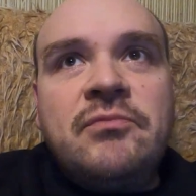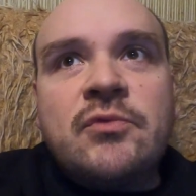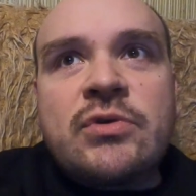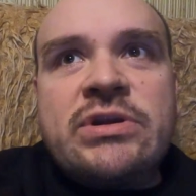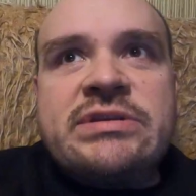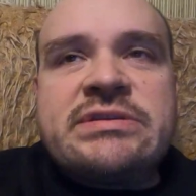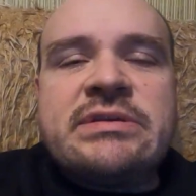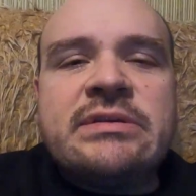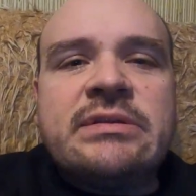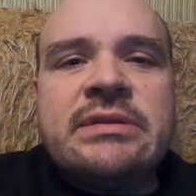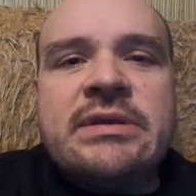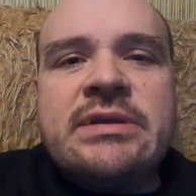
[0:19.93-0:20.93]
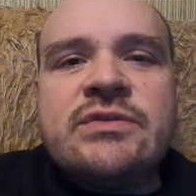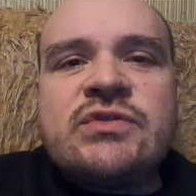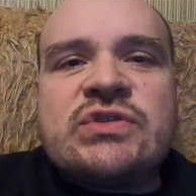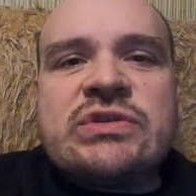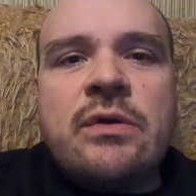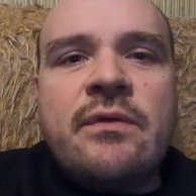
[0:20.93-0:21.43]
recently
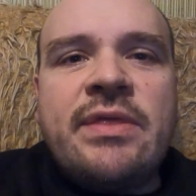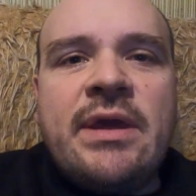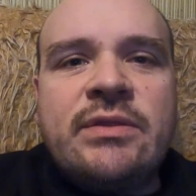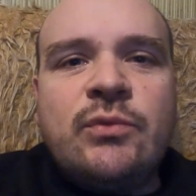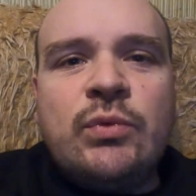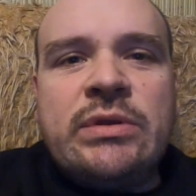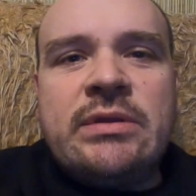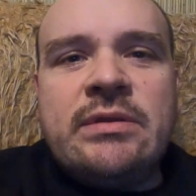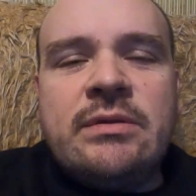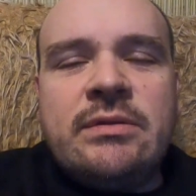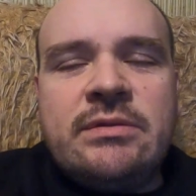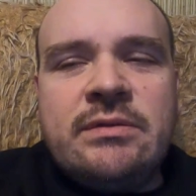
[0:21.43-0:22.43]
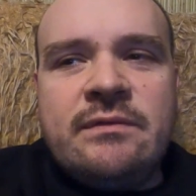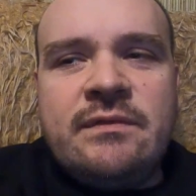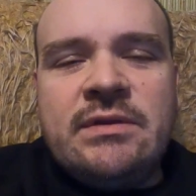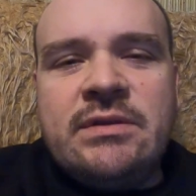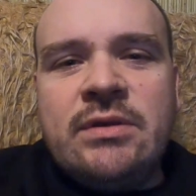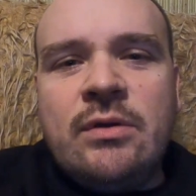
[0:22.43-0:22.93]
saw that we,
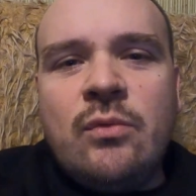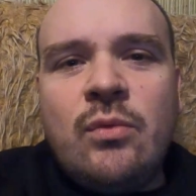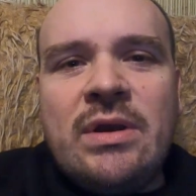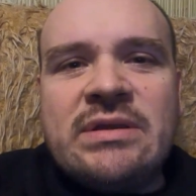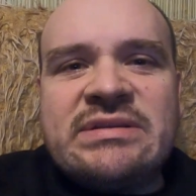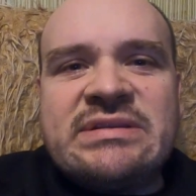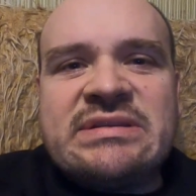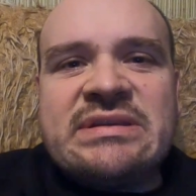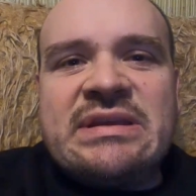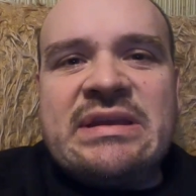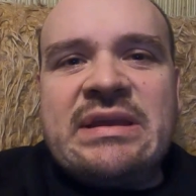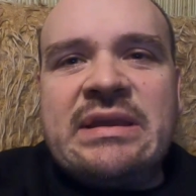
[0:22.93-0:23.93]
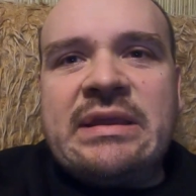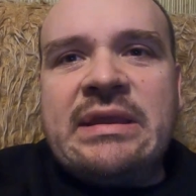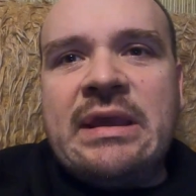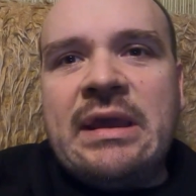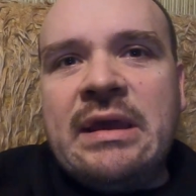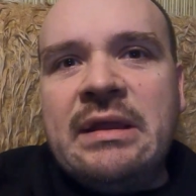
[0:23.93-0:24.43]
video once
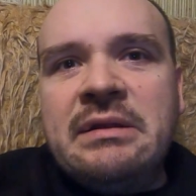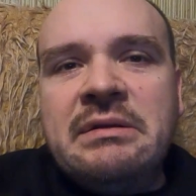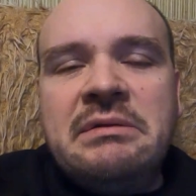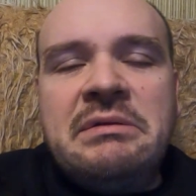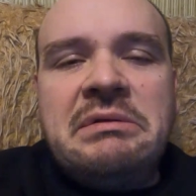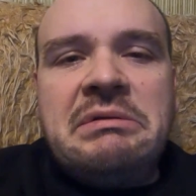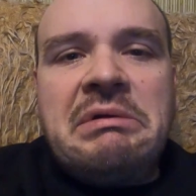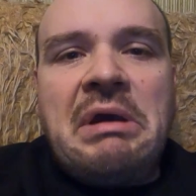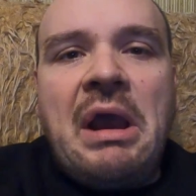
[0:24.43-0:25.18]
again.